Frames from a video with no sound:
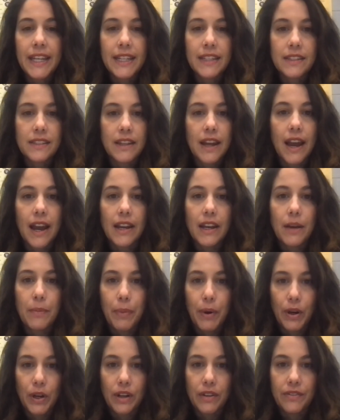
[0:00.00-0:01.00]
is not a
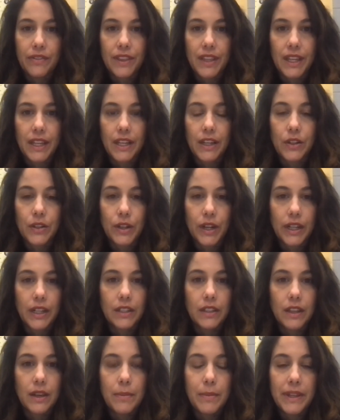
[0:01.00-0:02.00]
part of the
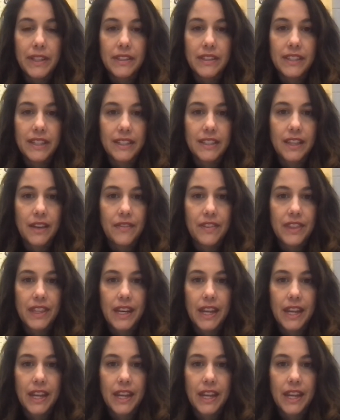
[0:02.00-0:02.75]
curriculum in sixth, seventh,